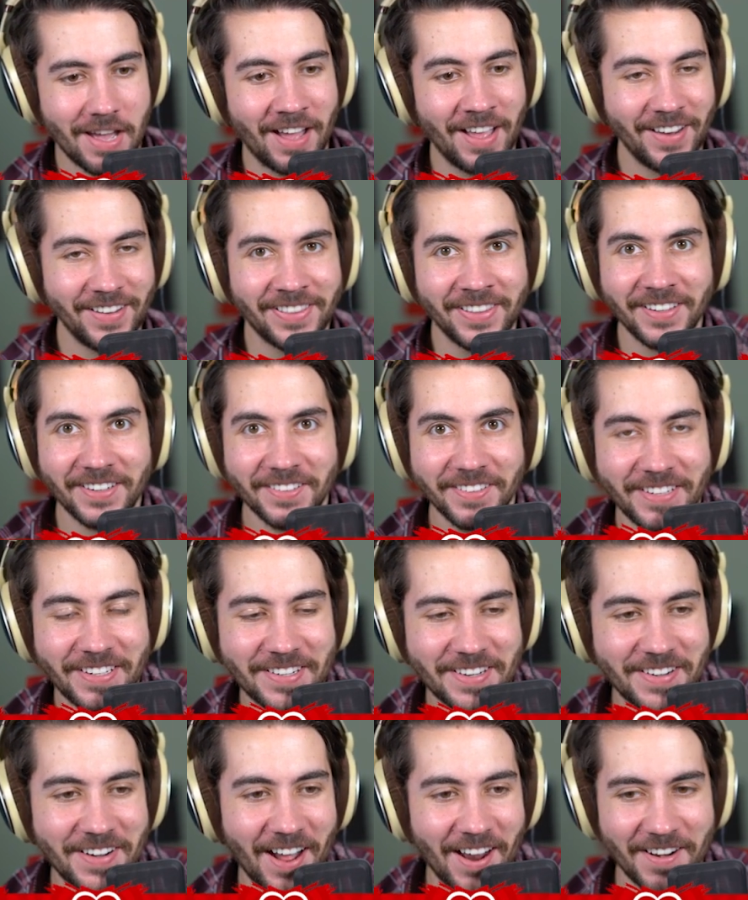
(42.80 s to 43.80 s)
I literally
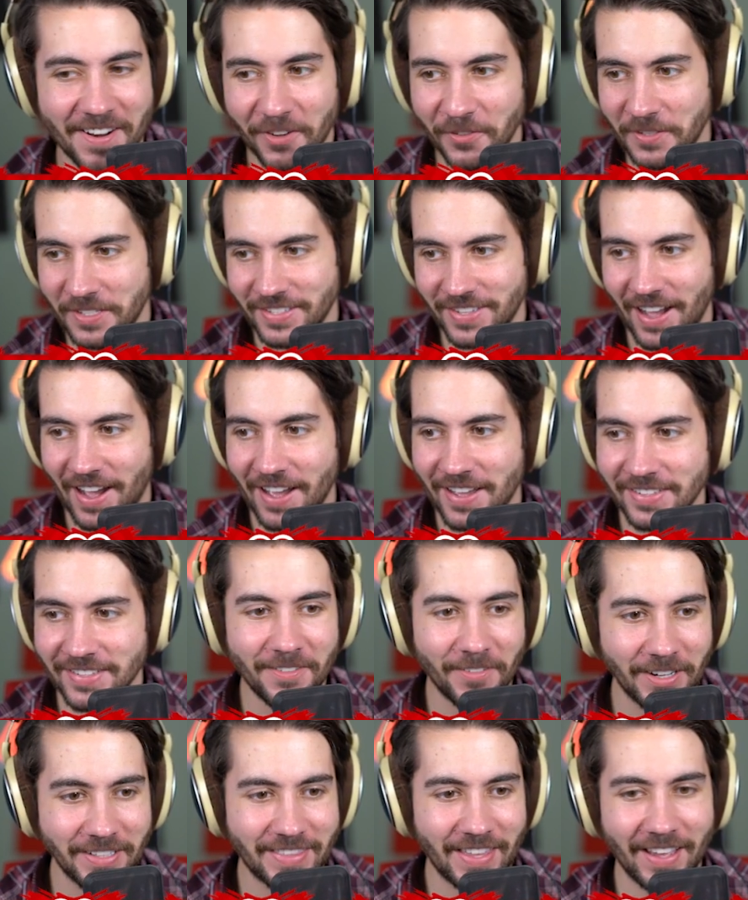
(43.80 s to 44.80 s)
did not know these
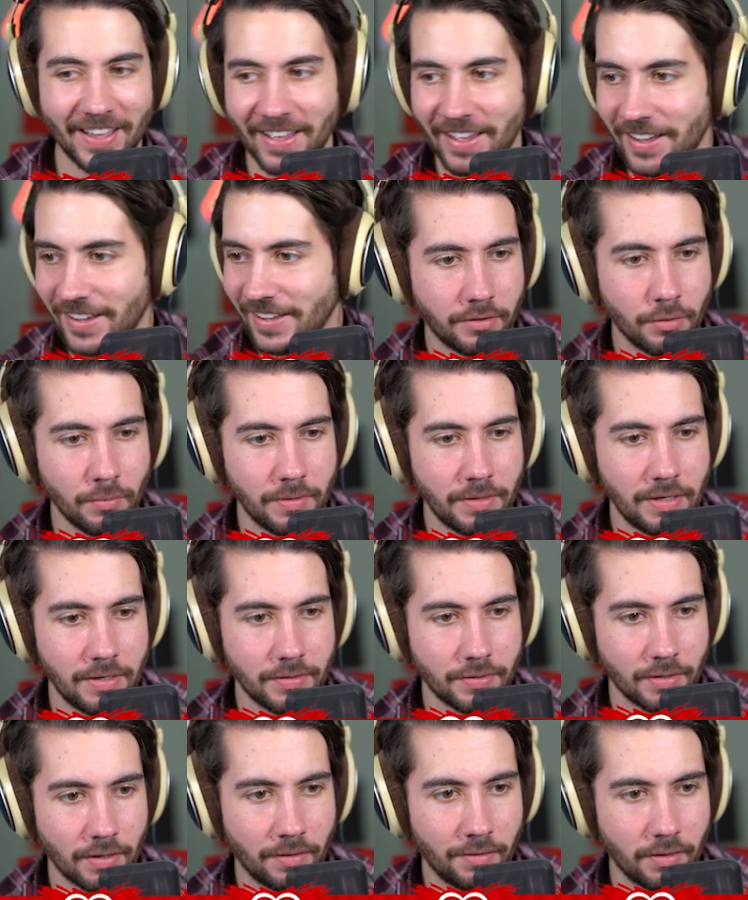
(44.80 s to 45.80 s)
guys. What the heck? Two of
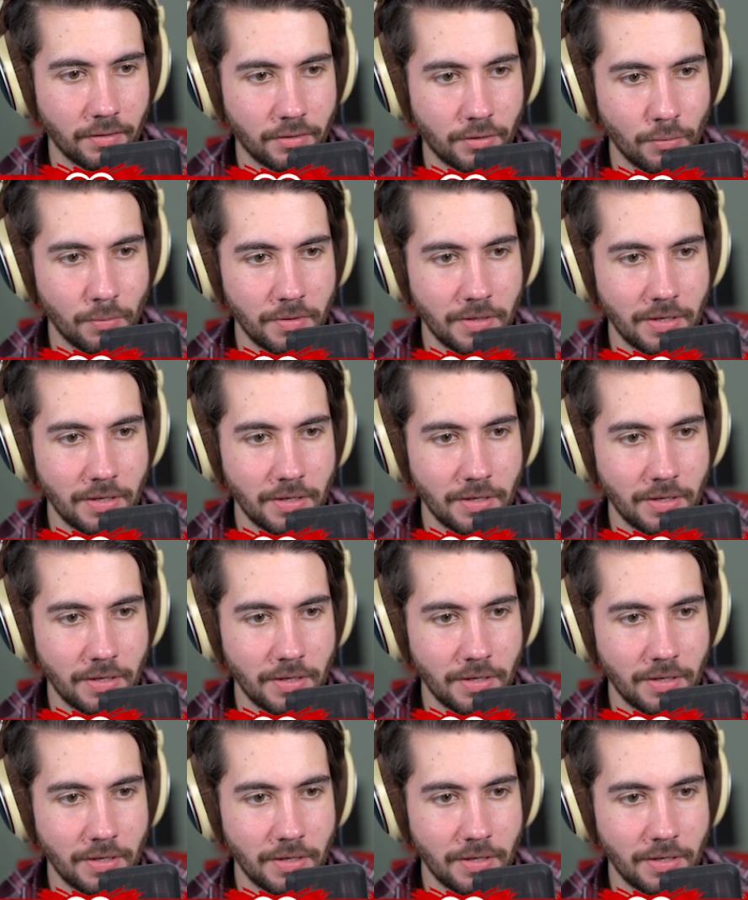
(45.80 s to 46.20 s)
these and then two of